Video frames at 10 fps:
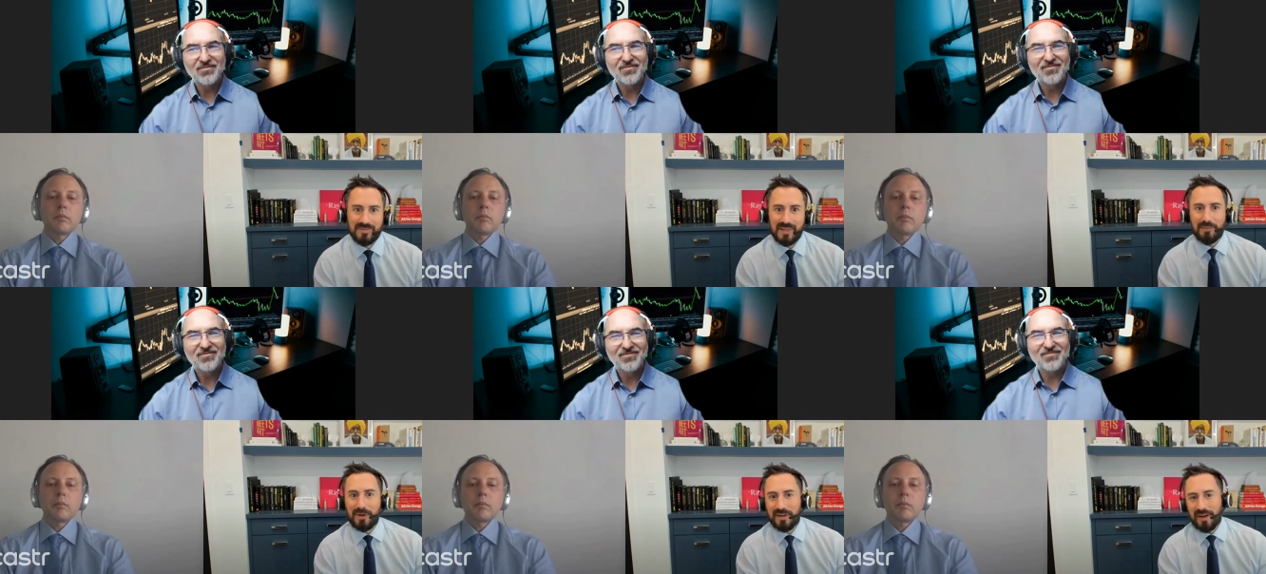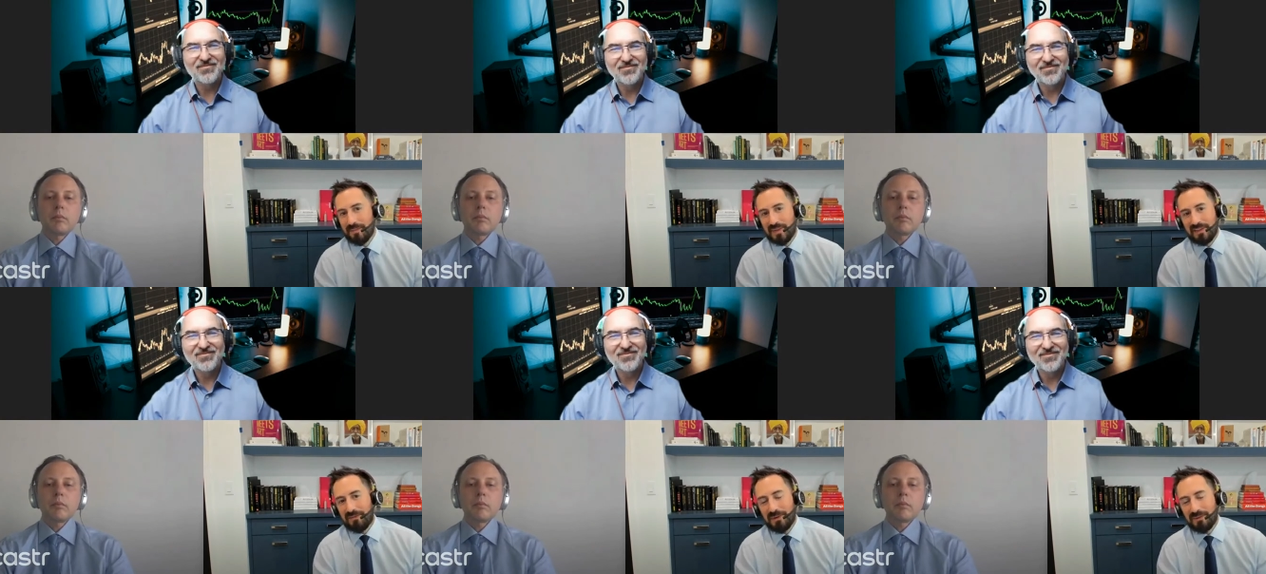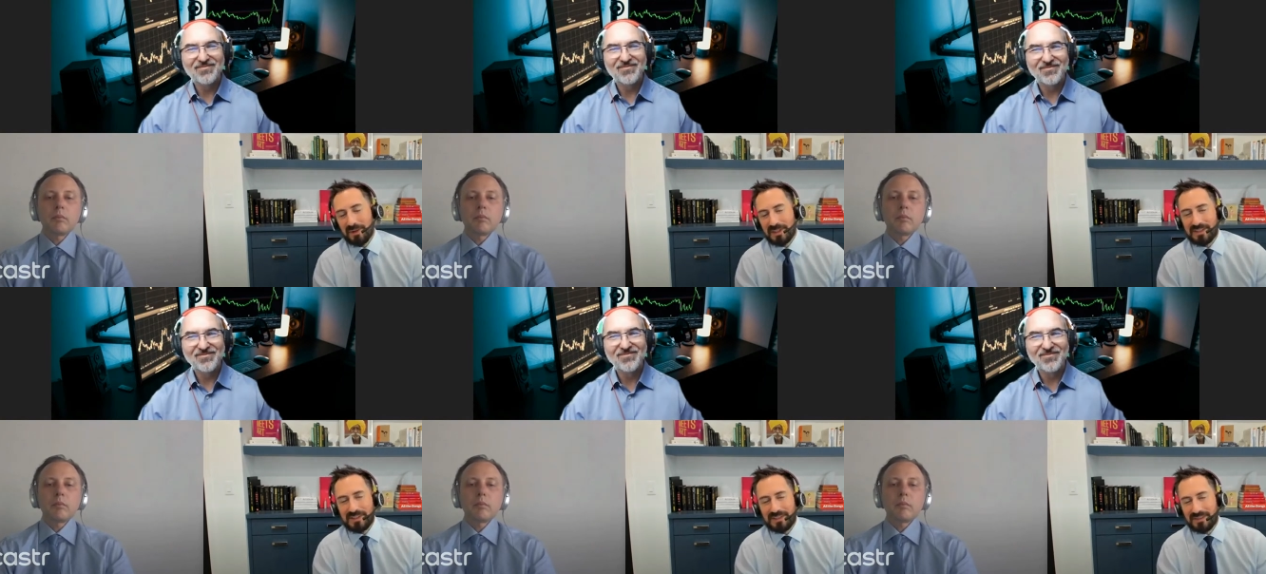Speaker 1: and whatnot but the phone works
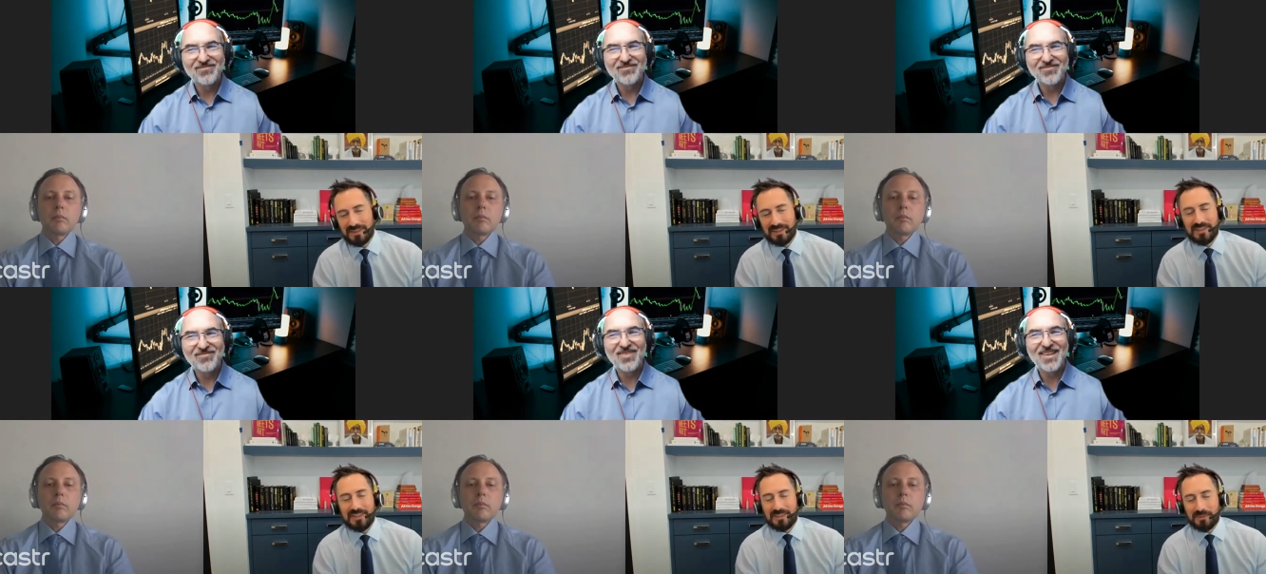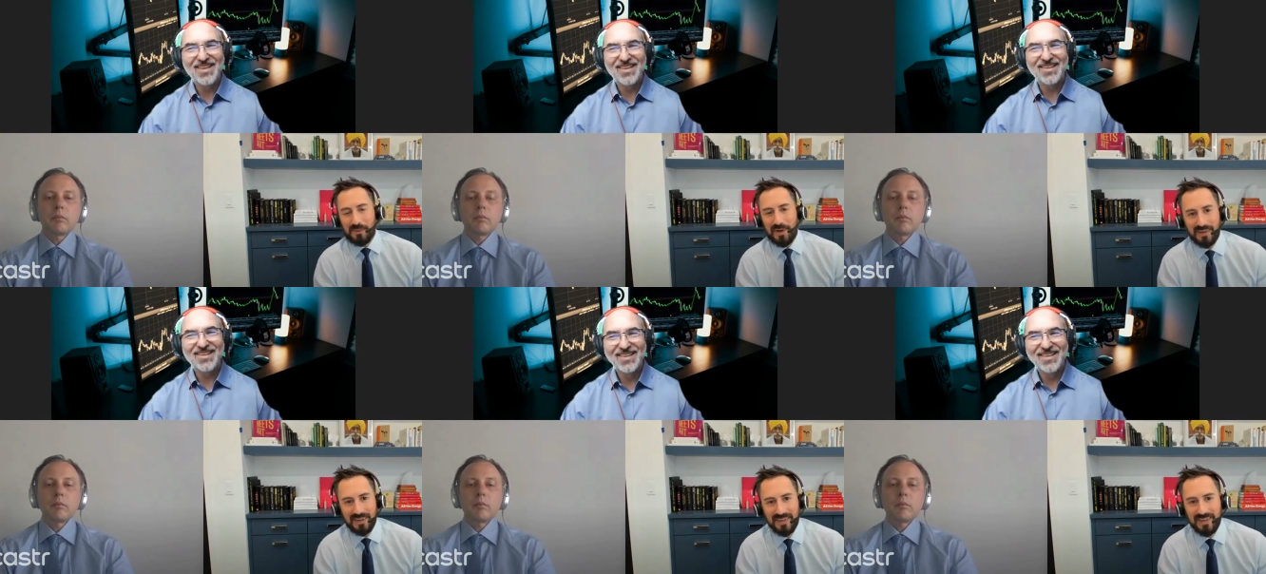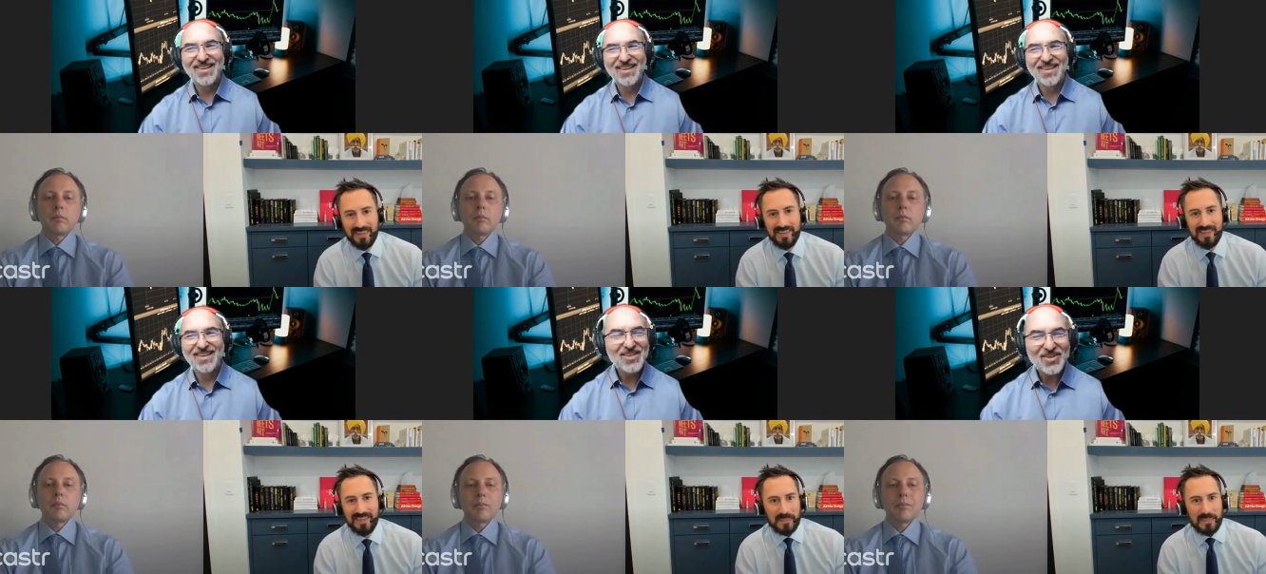just as just as well
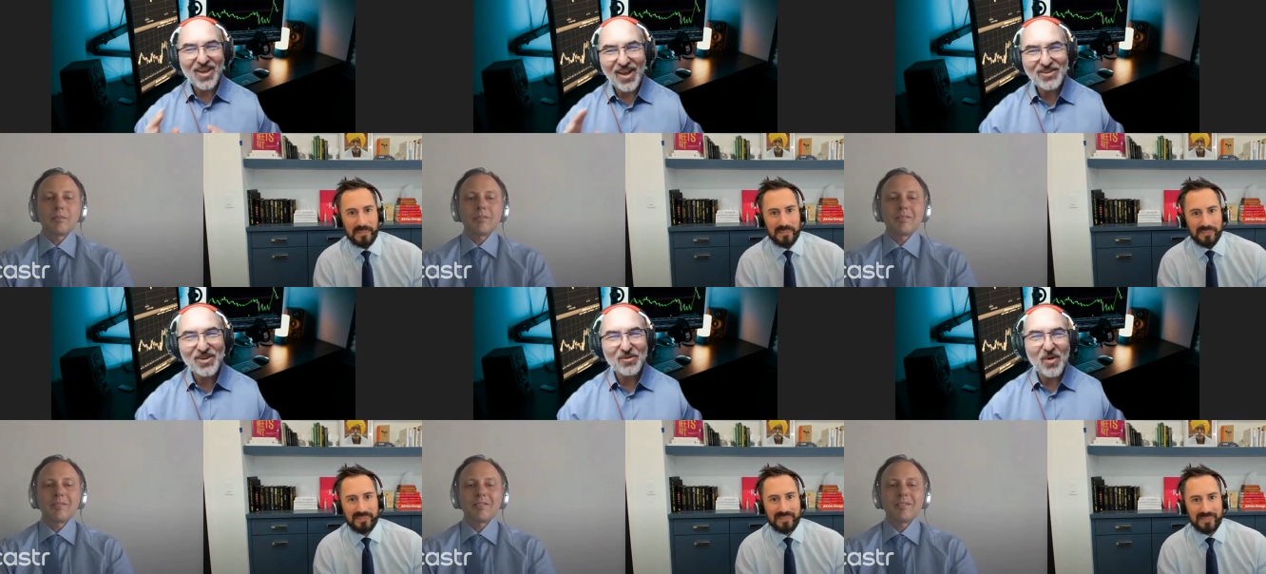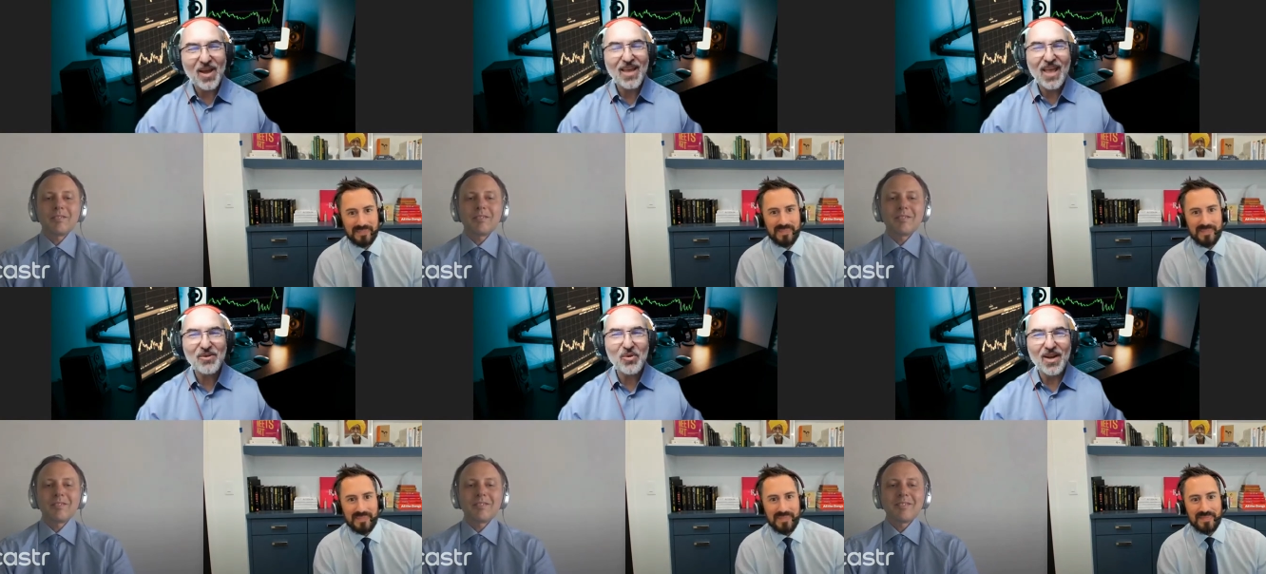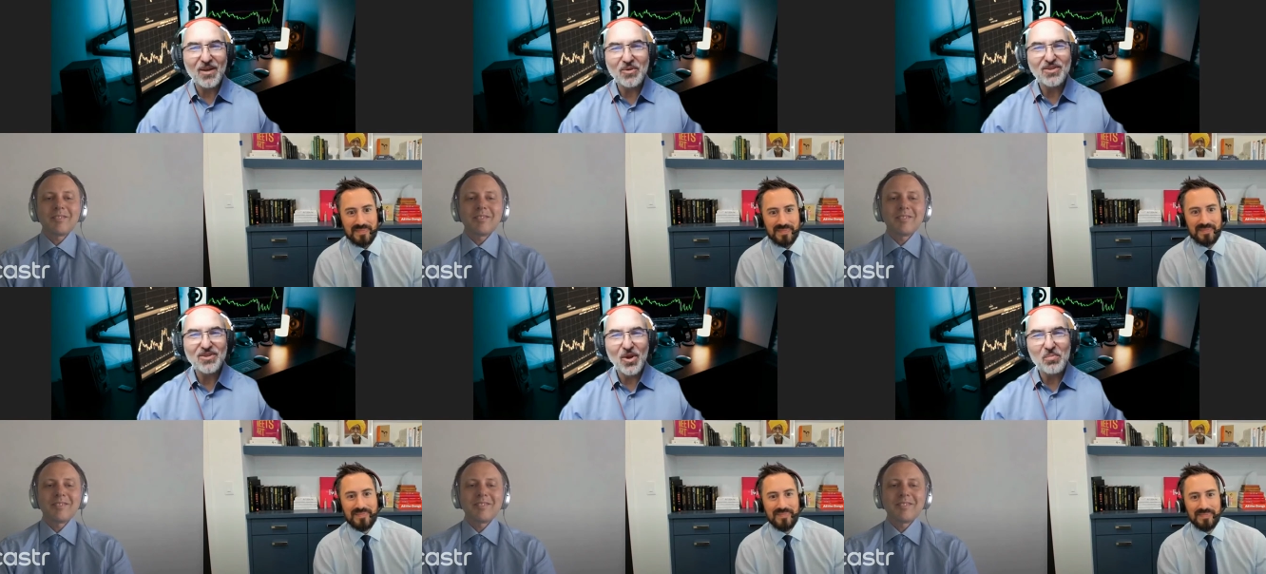
Speaker 2: see i took my handwriting was
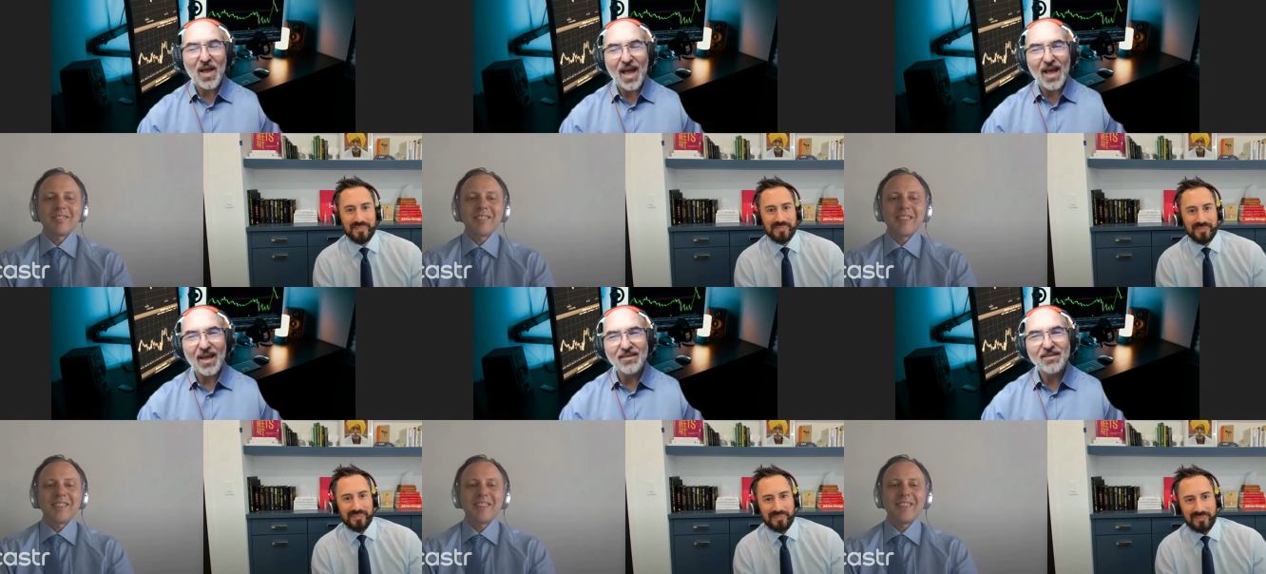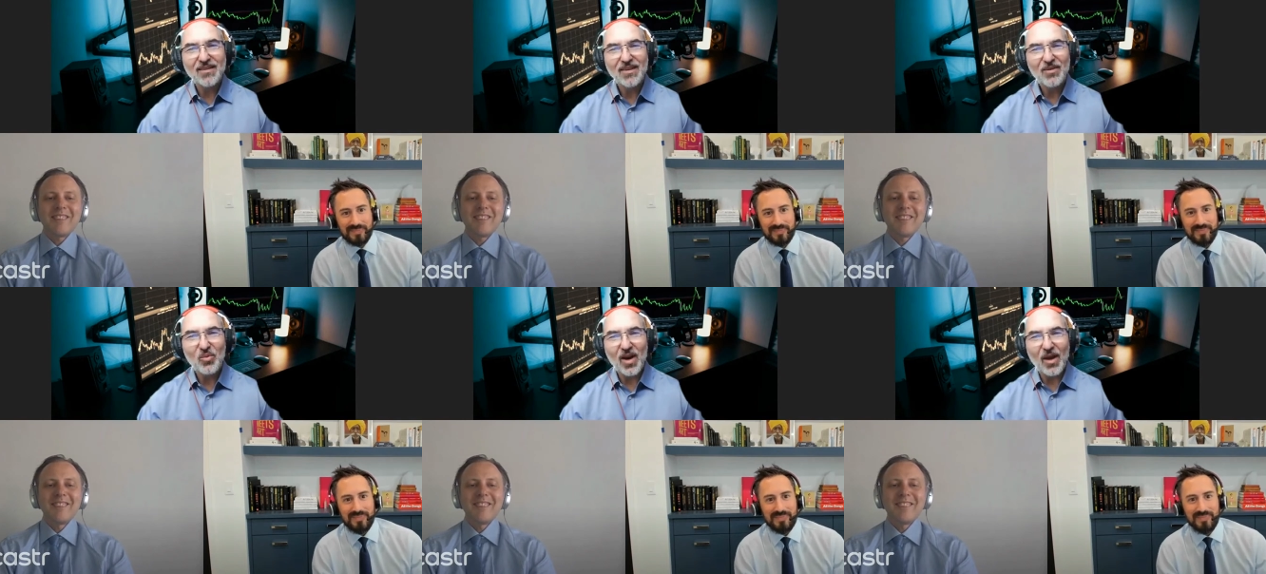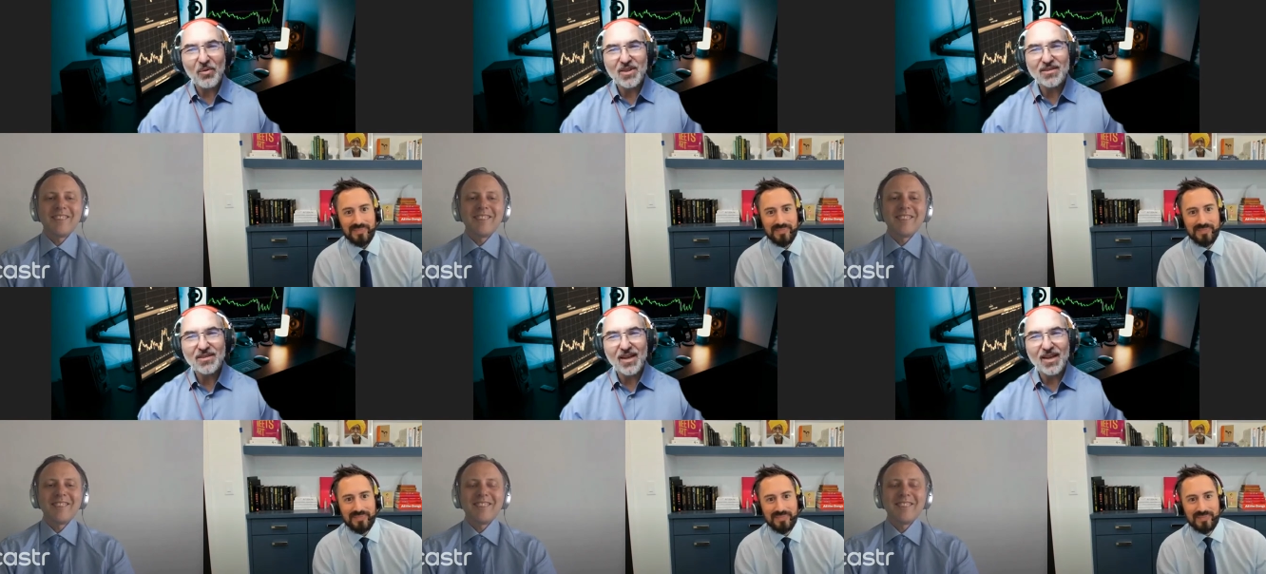so bad when i was